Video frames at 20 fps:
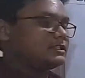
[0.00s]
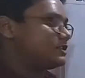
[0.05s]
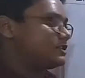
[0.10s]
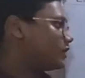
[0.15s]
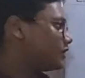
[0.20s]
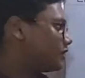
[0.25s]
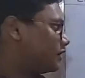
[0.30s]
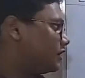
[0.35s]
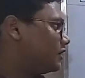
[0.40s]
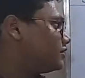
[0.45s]

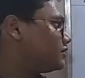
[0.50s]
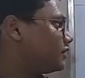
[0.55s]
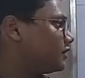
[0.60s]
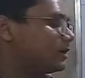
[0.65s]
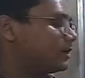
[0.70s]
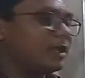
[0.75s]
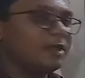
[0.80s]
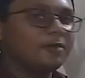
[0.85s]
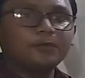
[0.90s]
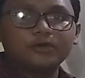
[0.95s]
strict teacher
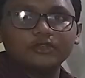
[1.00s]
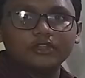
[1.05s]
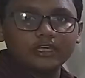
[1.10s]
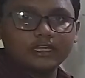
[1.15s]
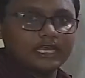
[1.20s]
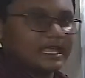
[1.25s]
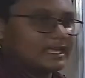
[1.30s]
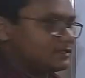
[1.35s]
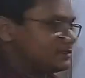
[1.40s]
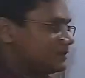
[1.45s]
came to the
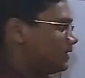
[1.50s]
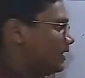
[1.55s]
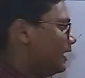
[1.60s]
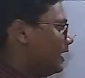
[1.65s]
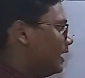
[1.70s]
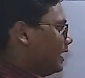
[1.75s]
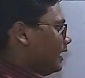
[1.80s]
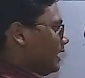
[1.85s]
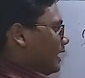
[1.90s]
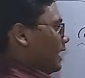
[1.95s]
class.
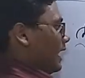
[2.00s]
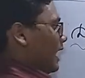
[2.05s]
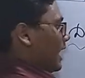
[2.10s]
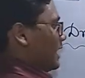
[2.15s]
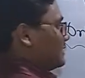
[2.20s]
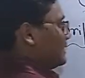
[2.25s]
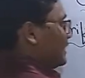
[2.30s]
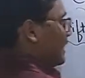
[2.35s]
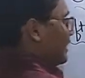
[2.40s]
As